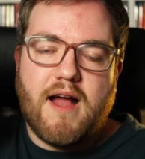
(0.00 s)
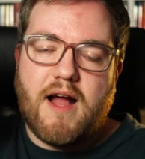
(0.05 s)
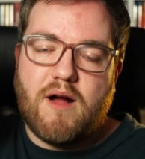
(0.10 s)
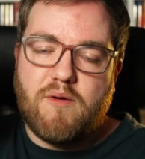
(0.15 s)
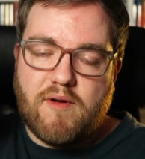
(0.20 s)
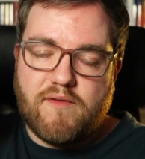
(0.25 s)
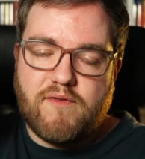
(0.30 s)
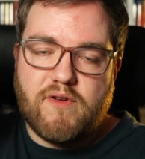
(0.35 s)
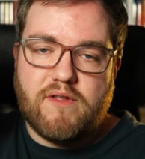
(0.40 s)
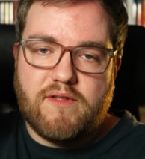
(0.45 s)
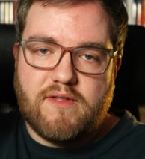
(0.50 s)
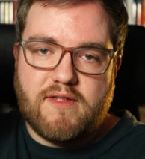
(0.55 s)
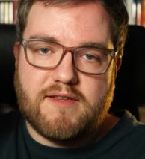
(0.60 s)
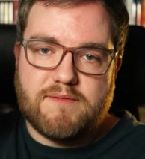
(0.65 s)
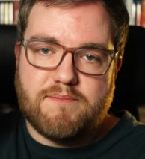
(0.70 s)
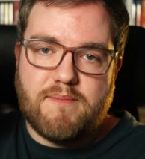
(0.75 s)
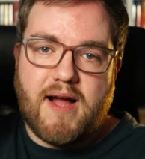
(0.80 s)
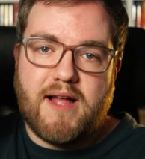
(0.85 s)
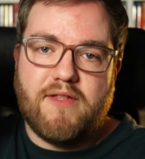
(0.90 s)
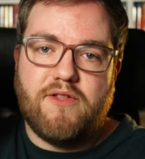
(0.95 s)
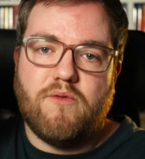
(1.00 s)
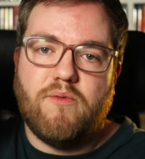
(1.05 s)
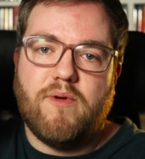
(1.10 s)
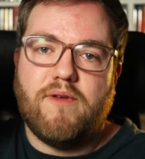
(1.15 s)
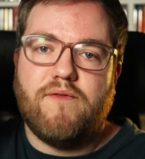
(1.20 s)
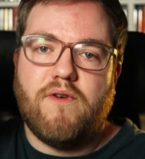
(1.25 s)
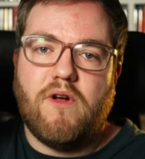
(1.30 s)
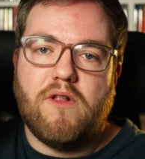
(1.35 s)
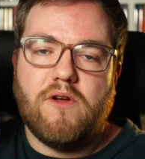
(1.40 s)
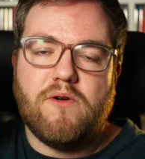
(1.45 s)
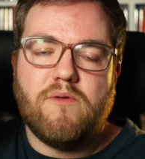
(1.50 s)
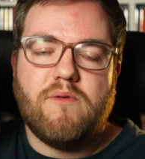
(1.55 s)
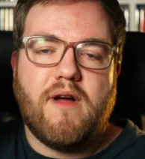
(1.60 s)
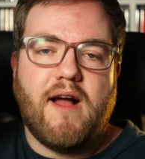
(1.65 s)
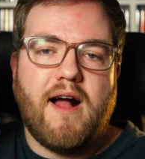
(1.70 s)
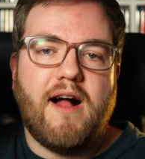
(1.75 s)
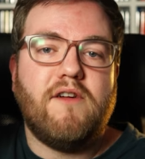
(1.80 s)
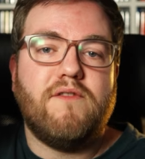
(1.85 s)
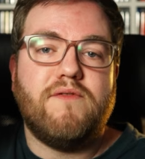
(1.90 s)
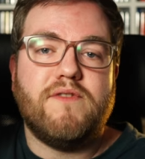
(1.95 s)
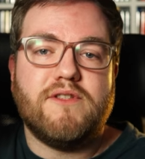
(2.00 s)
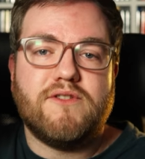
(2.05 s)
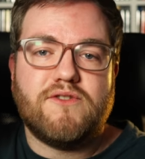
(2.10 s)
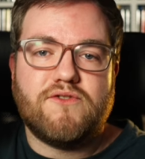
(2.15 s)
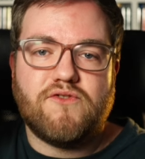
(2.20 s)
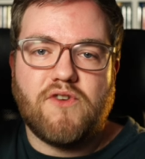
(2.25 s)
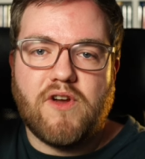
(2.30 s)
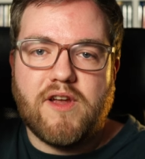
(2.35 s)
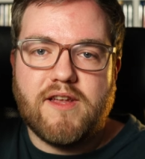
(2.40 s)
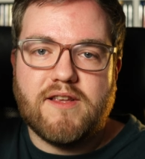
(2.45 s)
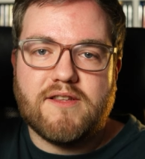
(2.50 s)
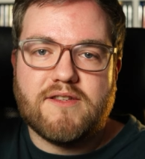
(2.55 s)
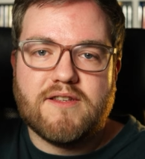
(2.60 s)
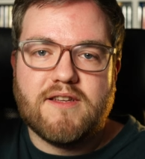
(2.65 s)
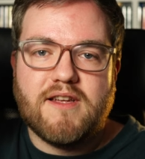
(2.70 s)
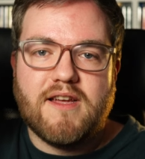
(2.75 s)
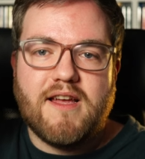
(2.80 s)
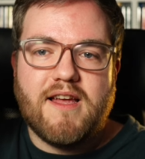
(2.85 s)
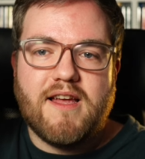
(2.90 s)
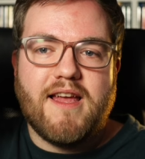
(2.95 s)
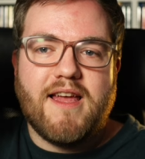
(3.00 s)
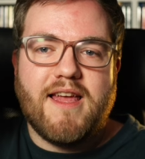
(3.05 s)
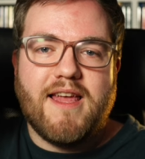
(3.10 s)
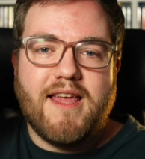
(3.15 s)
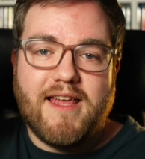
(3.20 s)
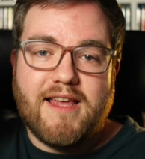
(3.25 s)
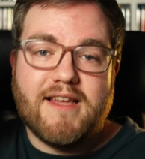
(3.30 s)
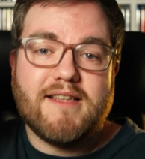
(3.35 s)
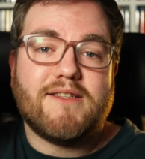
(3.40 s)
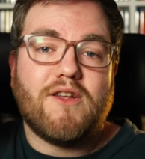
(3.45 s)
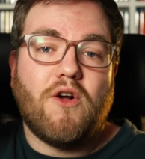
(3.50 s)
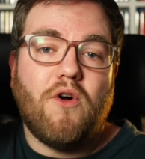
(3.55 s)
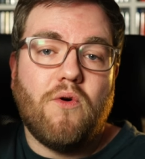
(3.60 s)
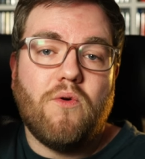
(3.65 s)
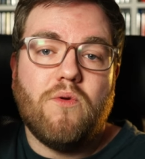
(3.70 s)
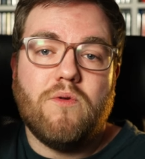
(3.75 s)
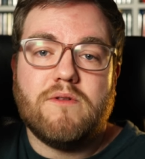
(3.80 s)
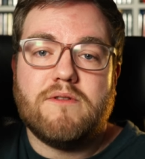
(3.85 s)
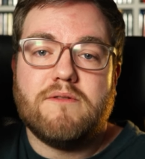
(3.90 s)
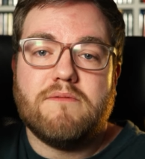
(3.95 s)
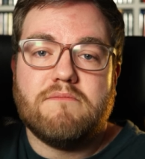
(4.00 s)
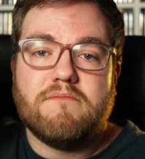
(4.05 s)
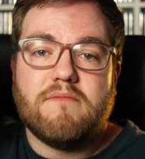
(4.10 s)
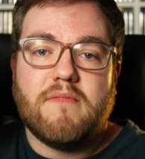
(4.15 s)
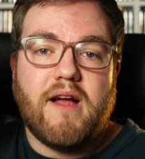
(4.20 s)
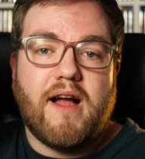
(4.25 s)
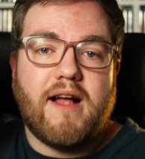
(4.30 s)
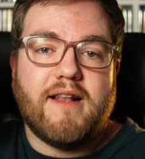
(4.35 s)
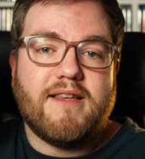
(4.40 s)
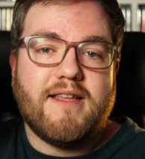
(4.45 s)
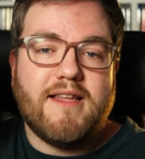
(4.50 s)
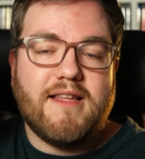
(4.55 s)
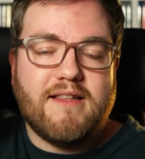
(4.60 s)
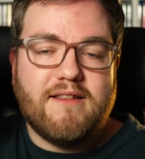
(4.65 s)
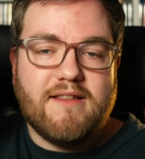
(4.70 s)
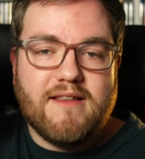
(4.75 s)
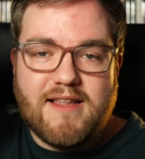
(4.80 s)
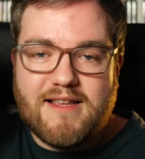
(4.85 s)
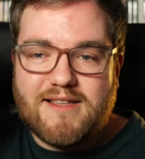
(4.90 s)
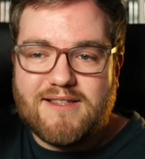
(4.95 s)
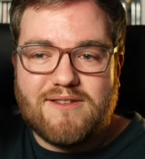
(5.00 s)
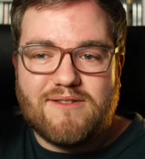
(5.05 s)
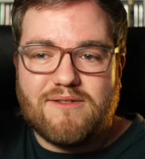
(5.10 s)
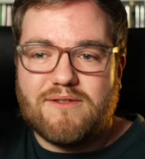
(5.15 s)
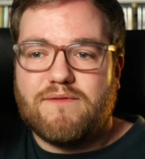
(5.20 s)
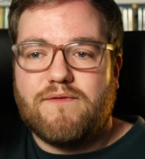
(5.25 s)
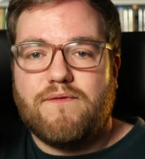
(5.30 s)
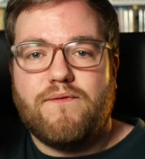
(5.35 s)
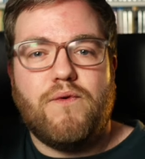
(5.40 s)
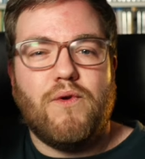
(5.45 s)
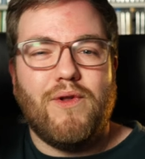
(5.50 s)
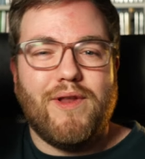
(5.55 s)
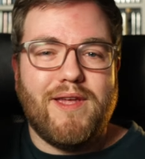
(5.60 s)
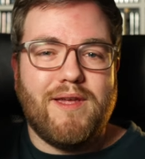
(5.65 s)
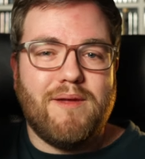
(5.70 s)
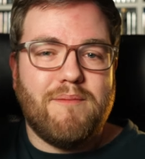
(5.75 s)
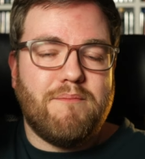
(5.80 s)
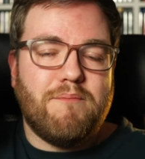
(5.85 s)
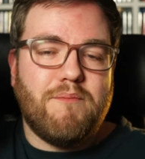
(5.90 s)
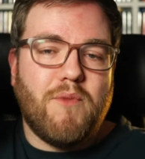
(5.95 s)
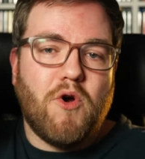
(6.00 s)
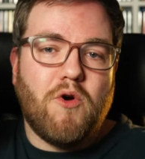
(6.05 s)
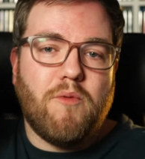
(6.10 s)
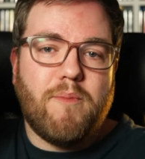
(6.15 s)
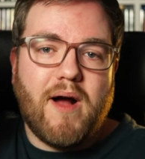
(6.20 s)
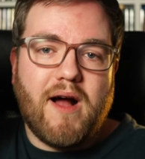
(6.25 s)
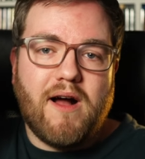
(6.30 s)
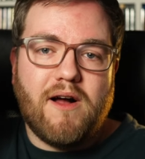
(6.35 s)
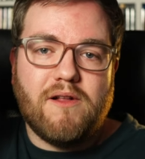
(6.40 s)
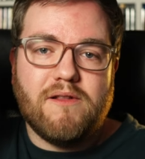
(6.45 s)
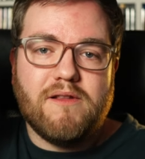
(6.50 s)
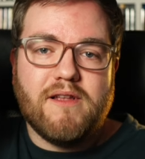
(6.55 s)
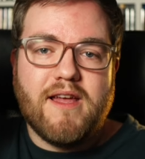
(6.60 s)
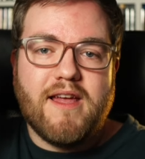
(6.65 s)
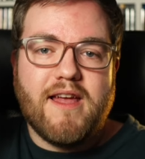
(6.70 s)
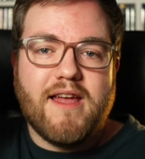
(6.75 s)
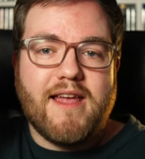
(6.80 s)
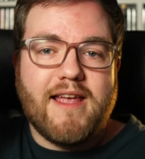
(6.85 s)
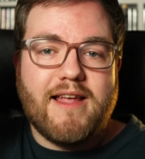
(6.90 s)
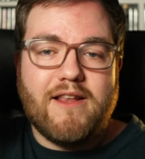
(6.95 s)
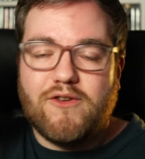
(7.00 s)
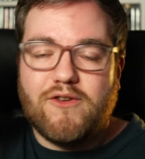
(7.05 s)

However, this man that we follow, Alvin Strait, he is old and he isn't fully mobile. He